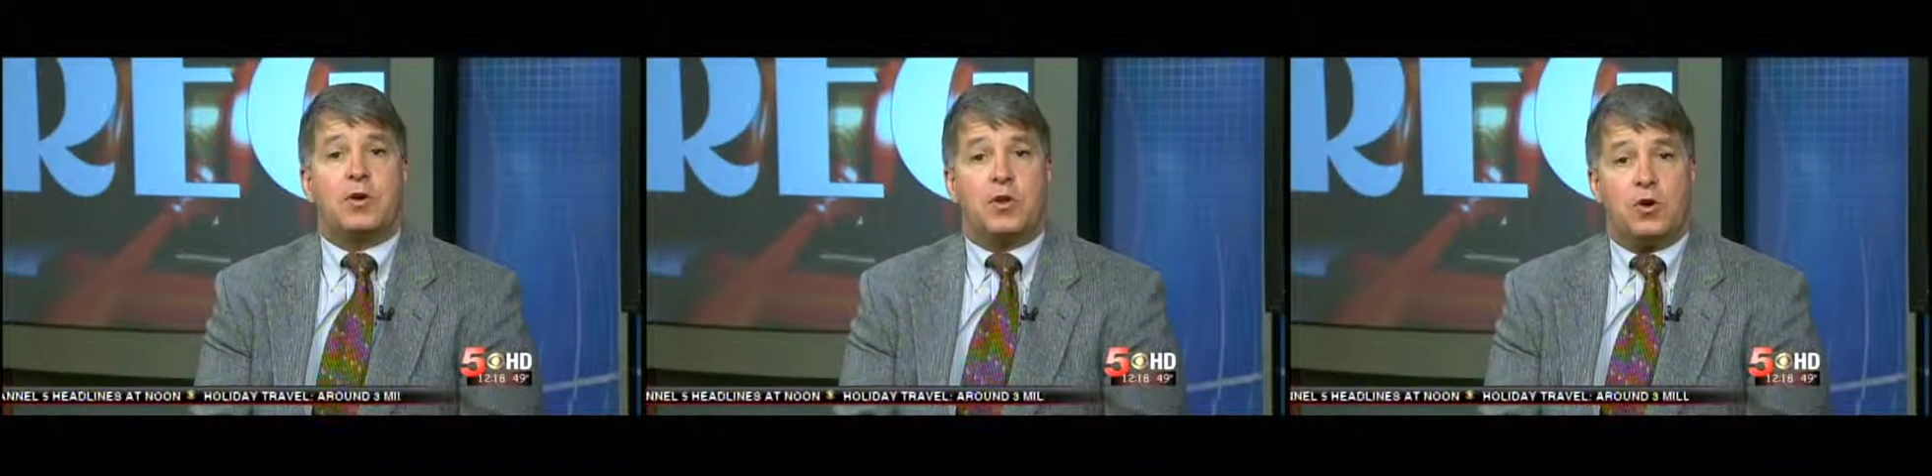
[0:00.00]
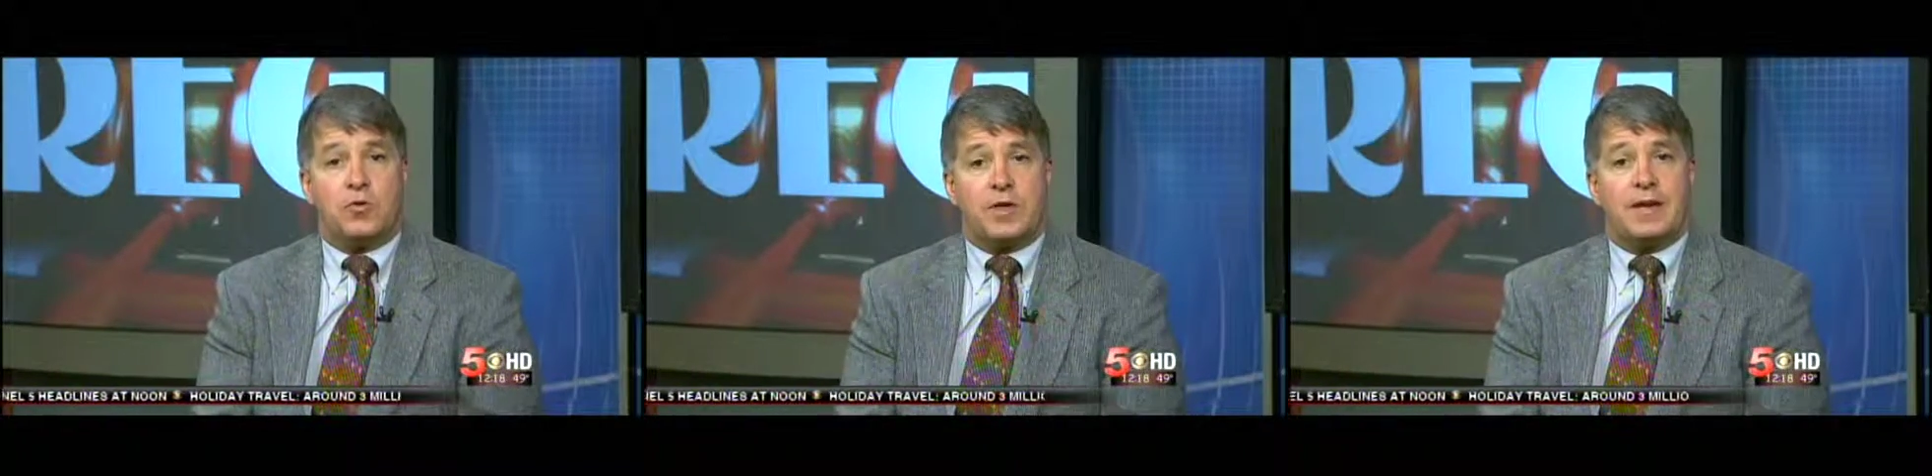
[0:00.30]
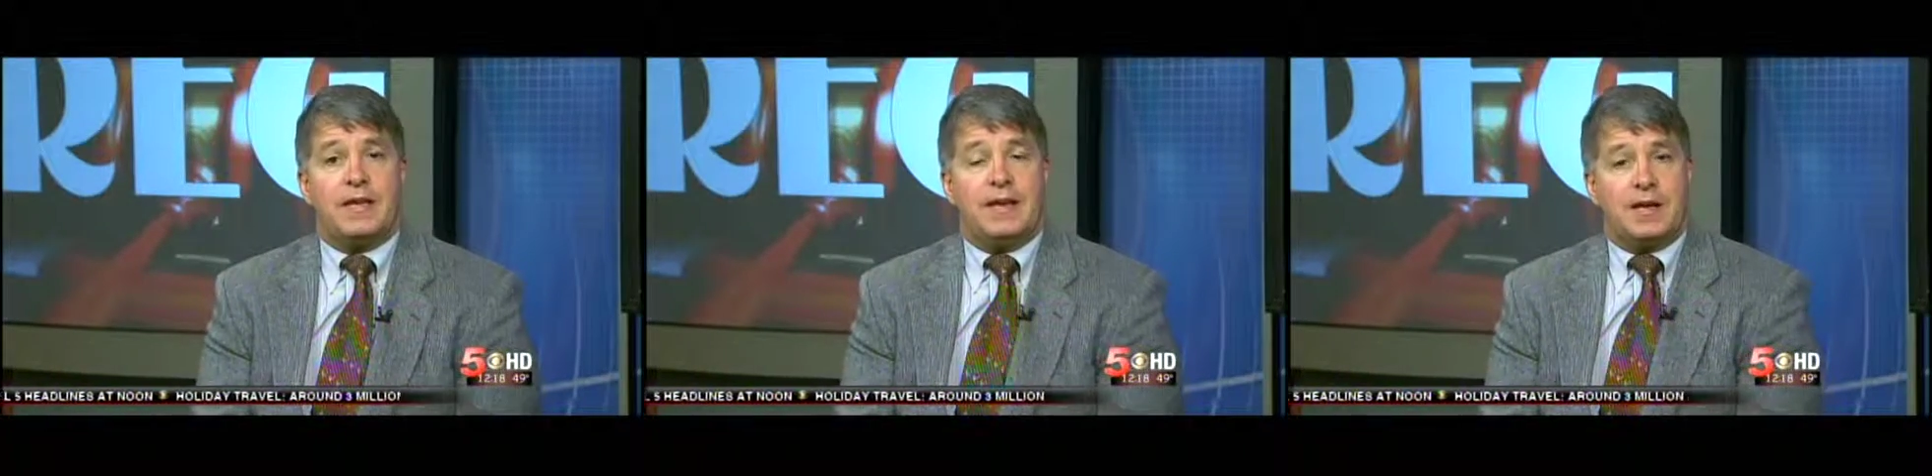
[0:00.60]

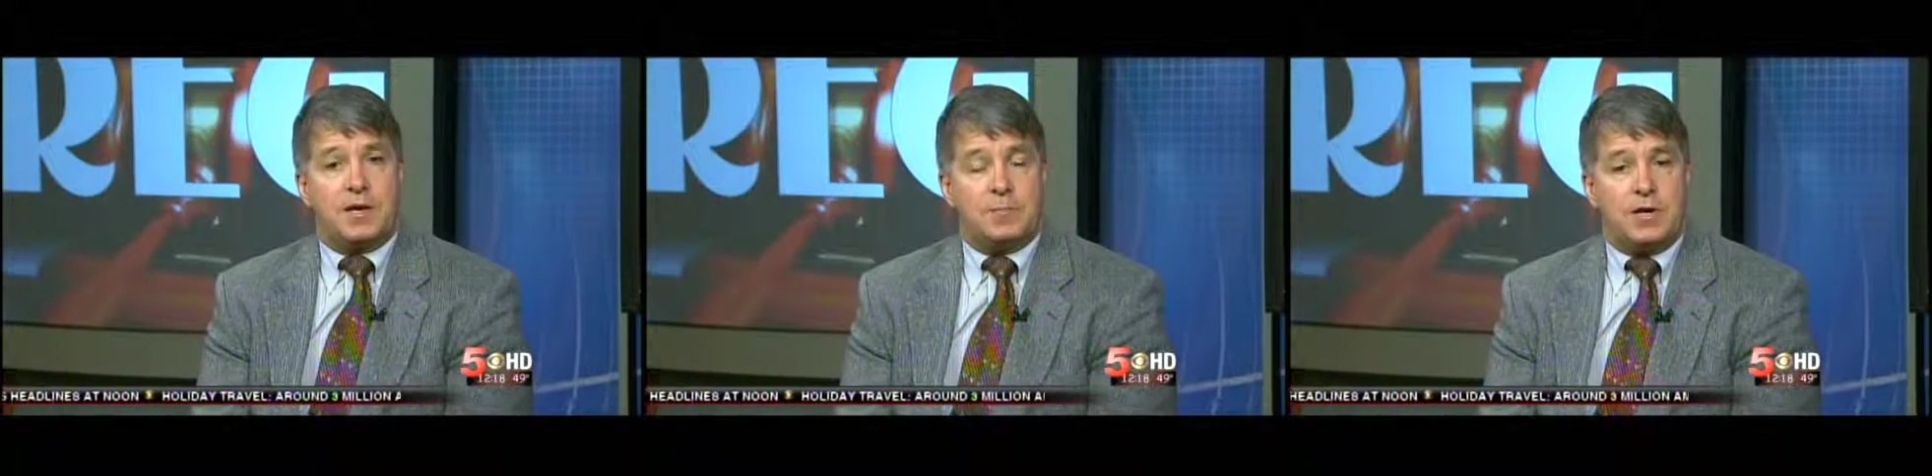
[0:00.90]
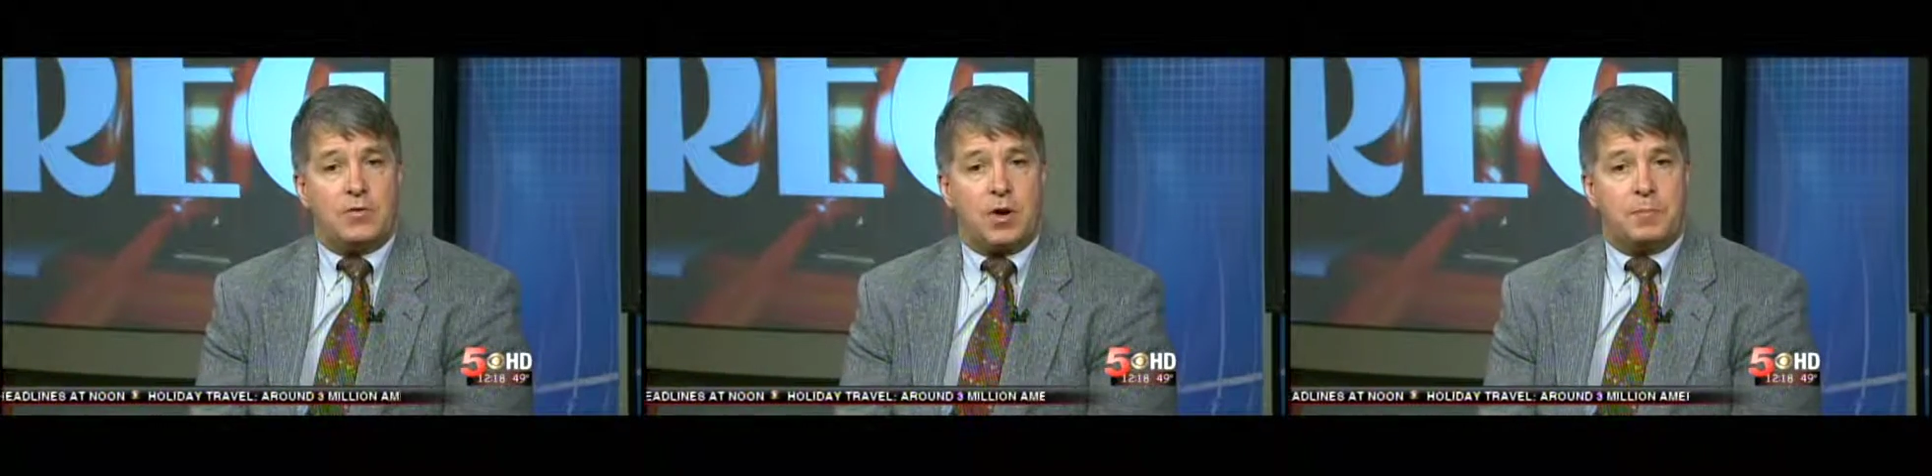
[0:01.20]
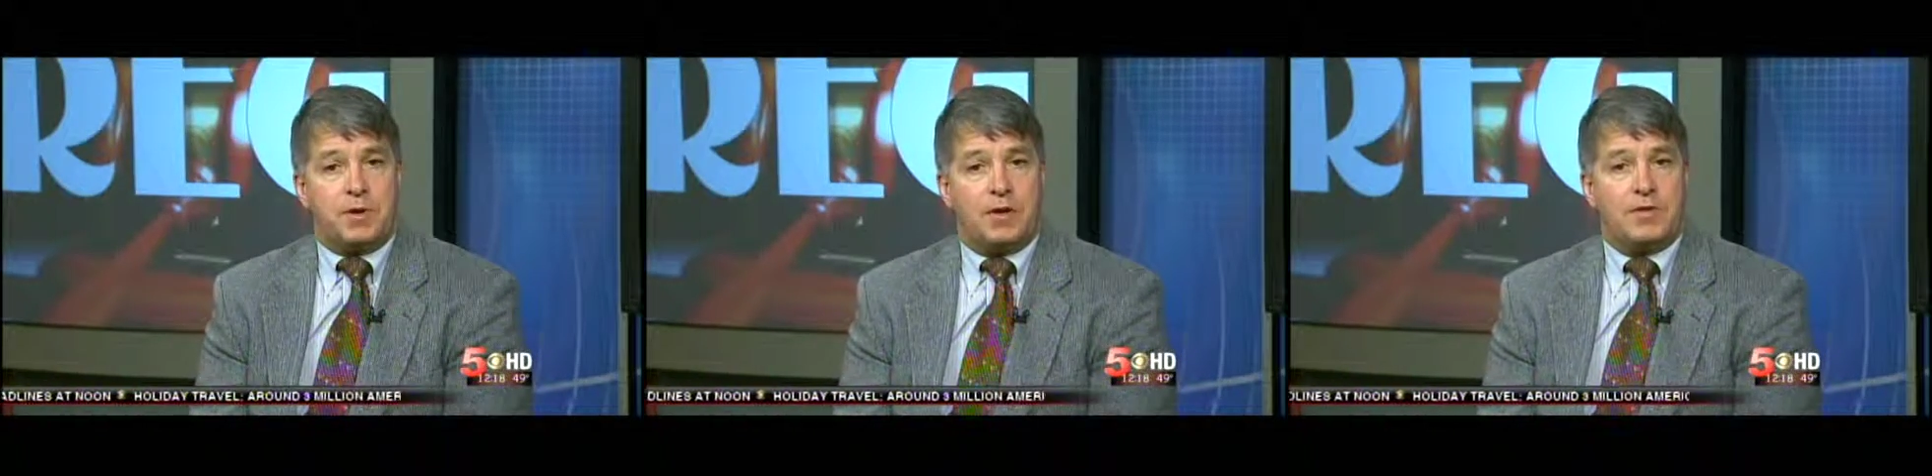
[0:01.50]
clothing, it can be
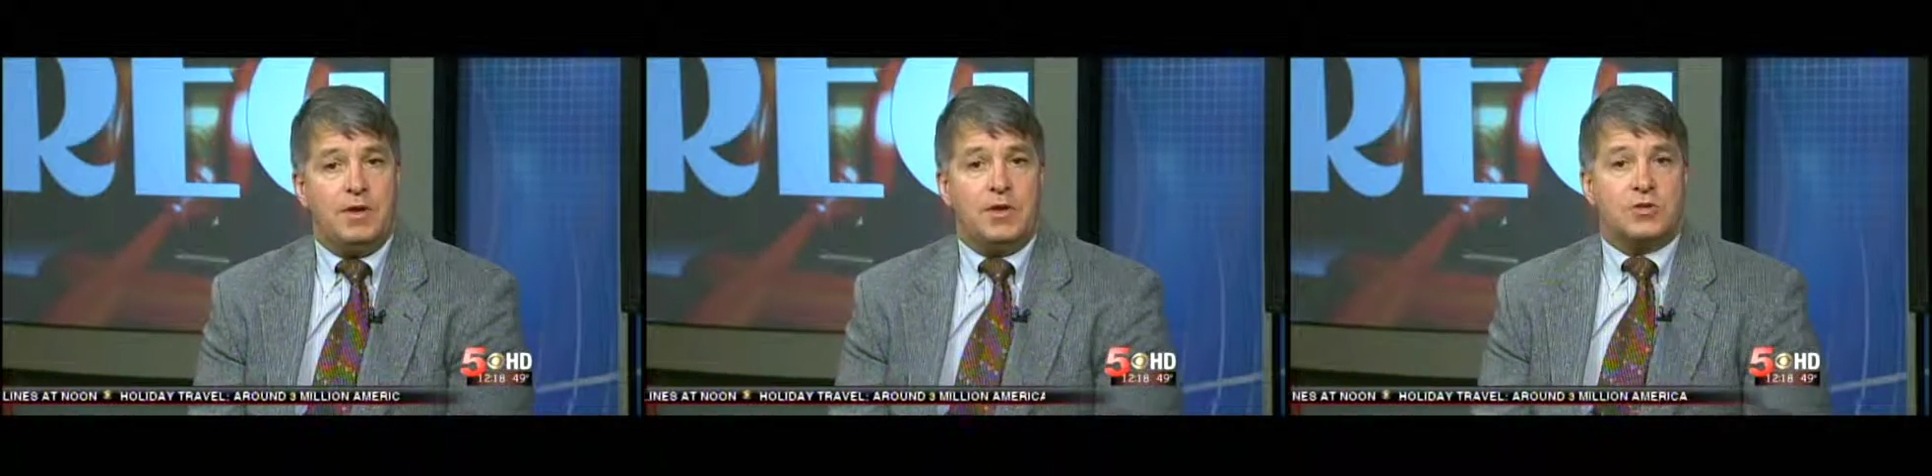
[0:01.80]
dropped off.